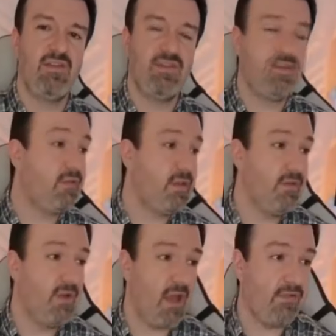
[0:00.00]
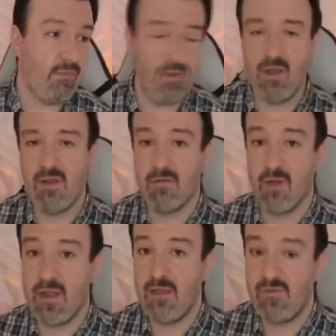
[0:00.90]
is the stuff that you guys want,
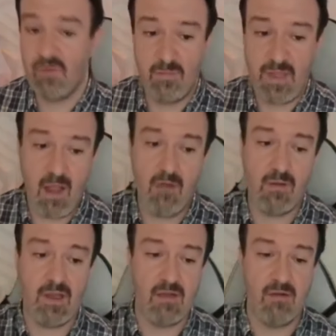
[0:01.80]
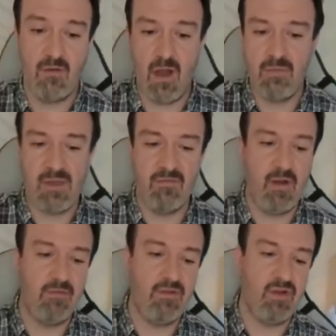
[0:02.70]
right? You've told me outright you don't want me
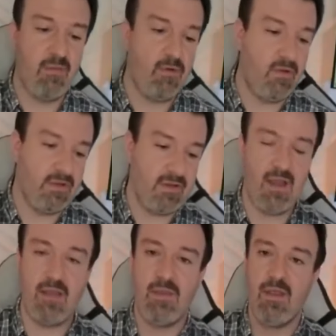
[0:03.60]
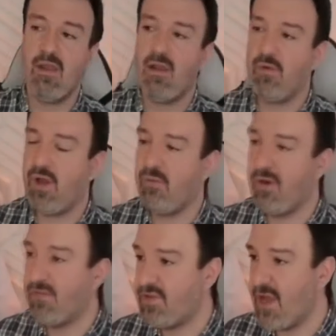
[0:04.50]
involved in drama all the time.
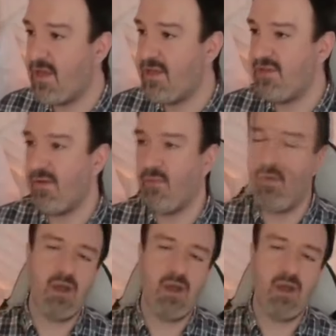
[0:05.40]
What I've decided is if I